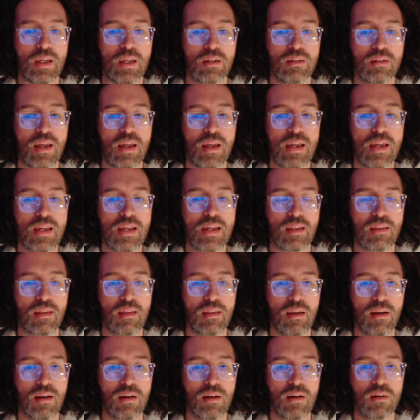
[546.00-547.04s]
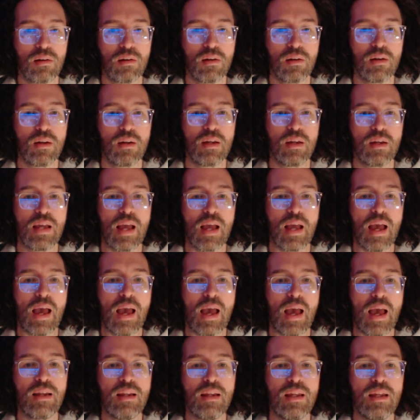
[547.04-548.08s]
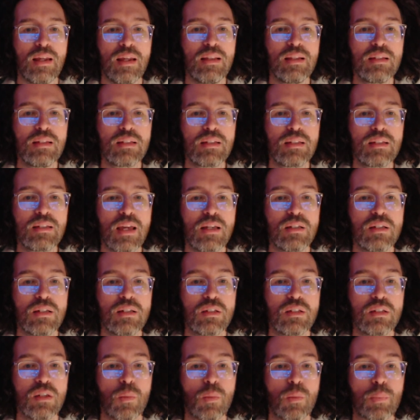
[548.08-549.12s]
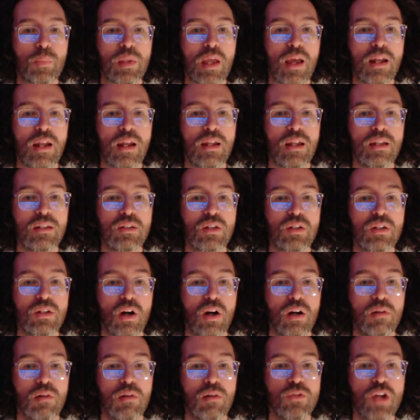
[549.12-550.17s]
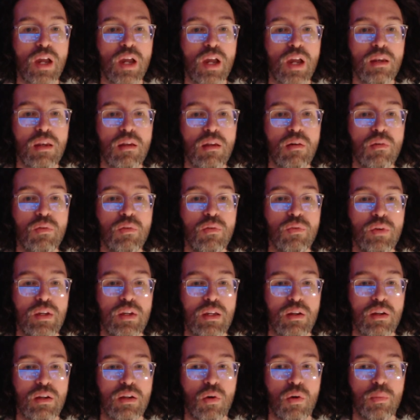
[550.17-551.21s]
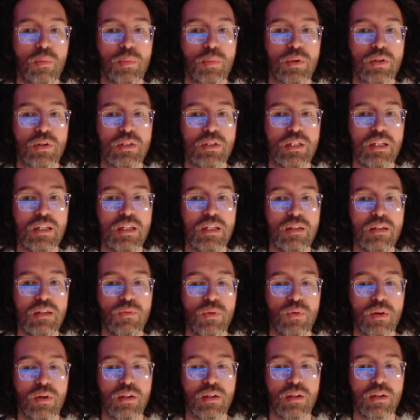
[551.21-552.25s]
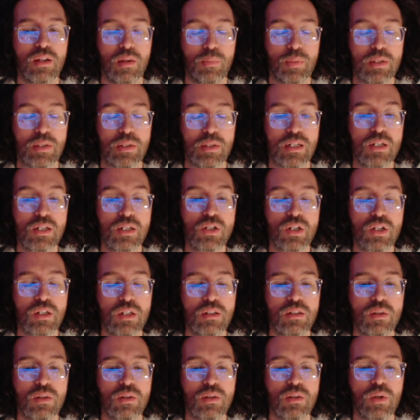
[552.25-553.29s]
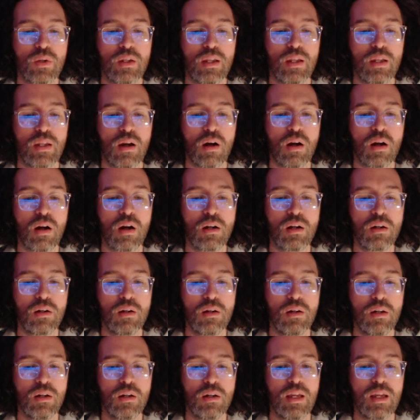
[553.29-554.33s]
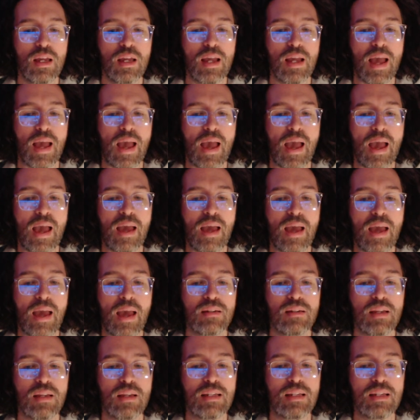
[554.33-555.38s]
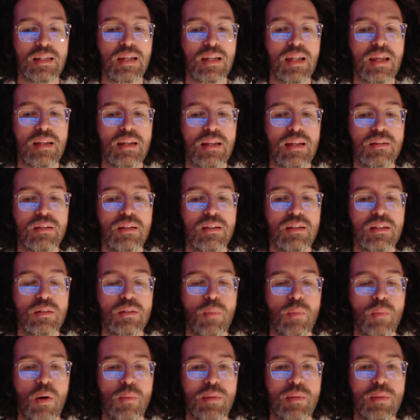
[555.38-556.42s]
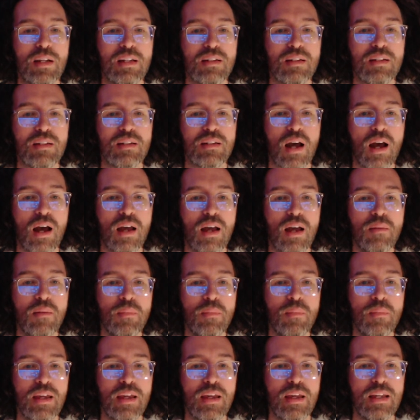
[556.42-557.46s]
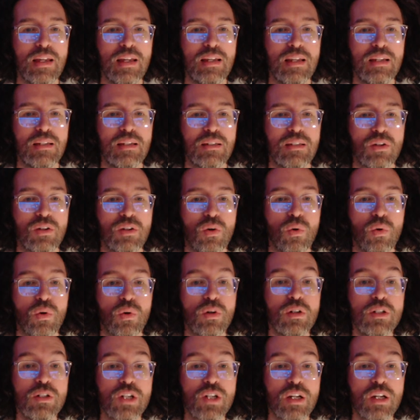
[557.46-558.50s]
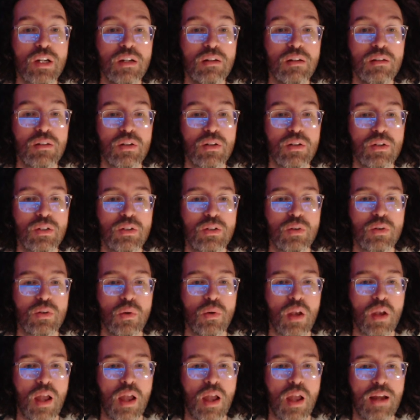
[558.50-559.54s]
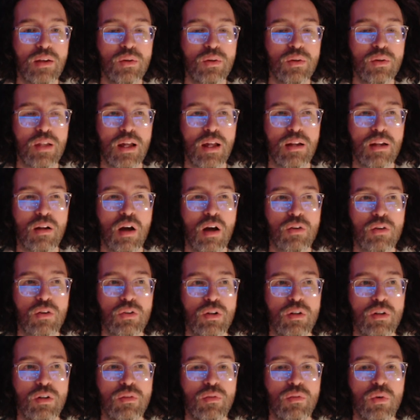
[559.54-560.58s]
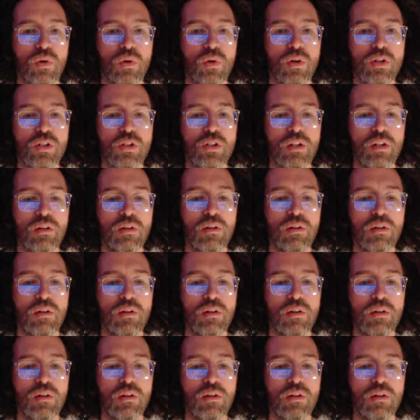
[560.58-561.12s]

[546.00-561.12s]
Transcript: taken there. And in this case, the planets are objective. We can all perceive their positions and where they are. And it's linked to this moment in time. It is an origin, so it's aligned with that doctrine of origin.